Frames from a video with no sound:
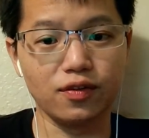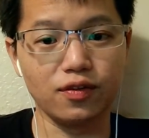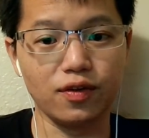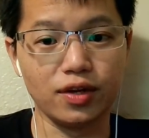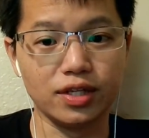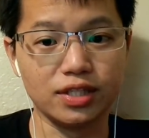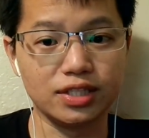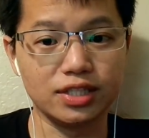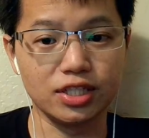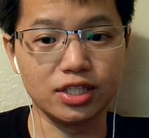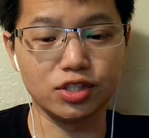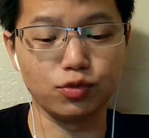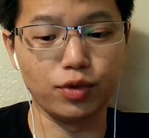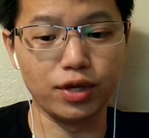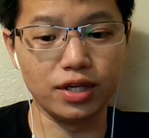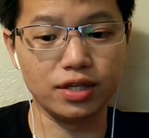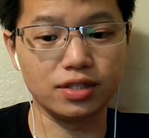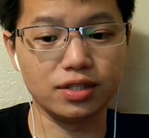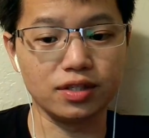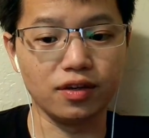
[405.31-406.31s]
in 6
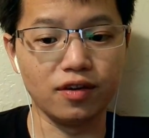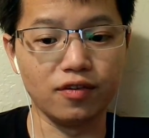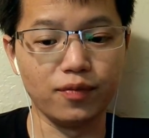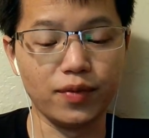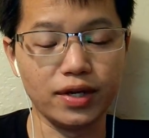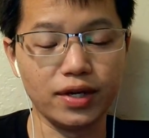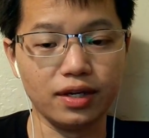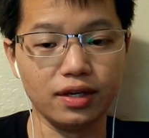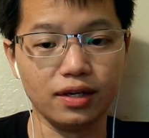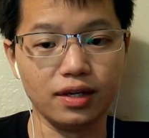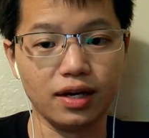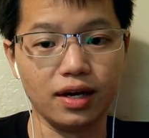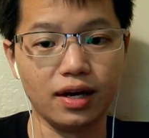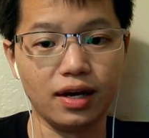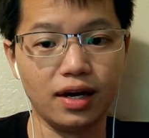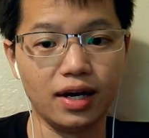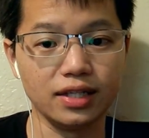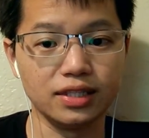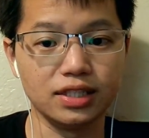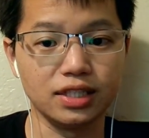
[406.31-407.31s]
weeks of making a
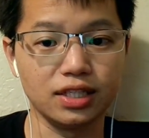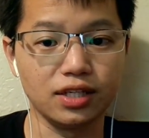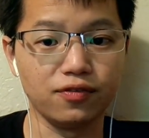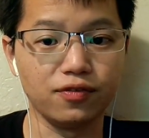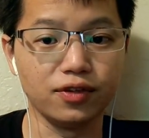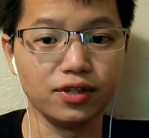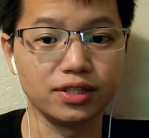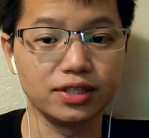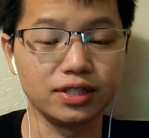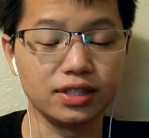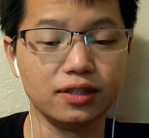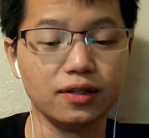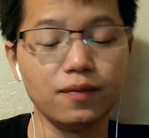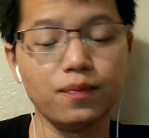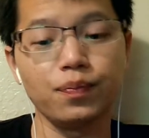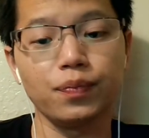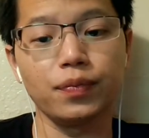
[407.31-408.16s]
high ticket filler sale,